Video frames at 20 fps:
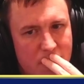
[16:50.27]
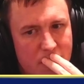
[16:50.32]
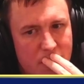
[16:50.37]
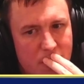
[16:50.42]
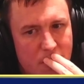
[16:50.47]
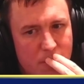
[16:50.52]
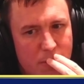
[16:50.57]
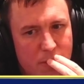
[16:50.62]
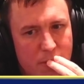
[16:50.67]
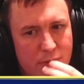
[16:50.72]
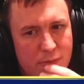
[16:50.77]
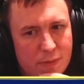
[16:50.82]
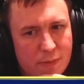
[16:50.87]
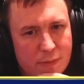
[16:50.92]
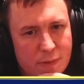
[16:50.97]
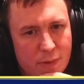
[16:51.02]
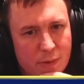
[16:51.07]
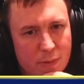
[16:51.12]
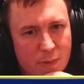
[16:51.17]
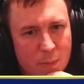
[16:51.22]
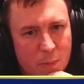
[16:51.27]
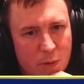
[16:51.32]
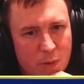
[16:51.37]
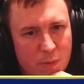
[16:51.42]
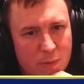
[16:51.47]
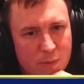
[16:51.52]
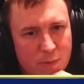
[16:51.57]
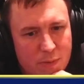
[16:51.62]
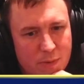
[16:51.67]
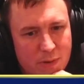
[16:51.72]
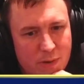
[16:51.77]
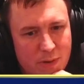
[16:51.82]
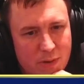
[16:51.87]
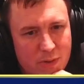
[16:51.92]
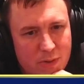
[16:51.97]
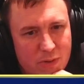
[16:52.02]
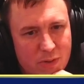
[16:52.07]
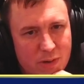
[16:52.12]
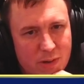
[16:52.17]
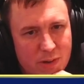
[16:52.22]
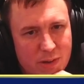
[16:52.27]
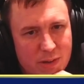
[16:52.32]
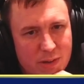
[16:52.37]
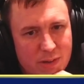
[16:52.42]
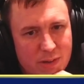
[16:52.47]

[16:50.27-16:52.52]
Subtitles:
I wonder if they've got removal for Goddric.